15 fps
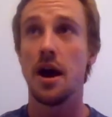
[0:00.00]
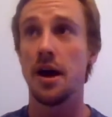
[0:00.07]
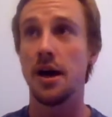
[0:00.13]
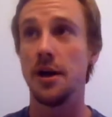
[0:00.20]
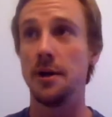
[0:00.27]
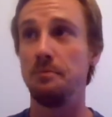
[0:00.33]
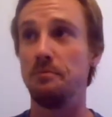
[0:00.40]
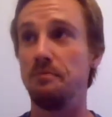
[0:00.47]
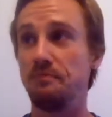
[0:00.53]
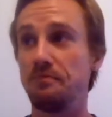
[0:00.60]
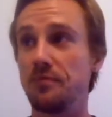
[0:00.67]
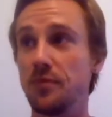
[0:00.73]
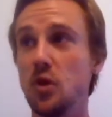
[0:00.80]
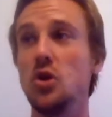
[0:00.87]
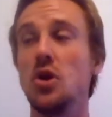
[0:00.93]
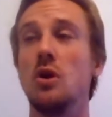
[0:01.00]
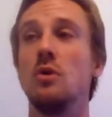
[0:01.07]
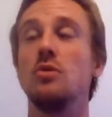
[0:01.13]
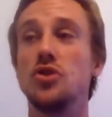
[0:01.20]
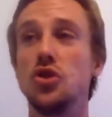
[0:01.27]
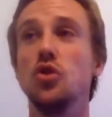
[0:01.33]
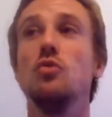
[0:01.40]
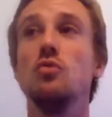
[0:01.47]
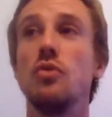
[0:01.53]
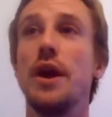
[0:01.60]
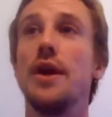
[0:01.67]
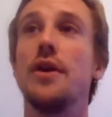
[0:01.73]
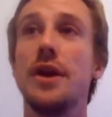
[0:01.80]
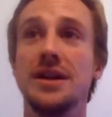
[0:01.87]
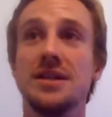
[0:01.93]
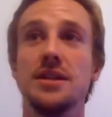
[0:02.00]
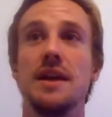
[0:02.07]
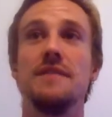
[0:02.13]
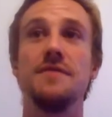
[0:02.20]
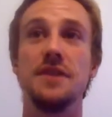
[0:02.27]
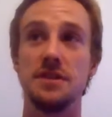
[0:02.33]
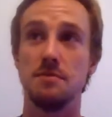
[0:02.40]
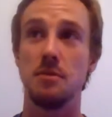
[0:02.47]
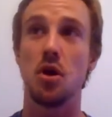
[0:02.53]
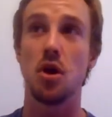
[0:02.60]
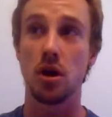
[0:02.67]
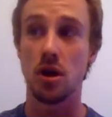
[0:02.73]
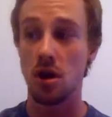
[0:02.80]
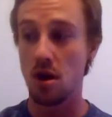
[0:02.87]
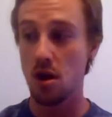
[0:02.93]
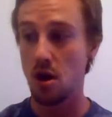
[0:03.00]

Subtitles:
You know, Tomb Raider has left its mark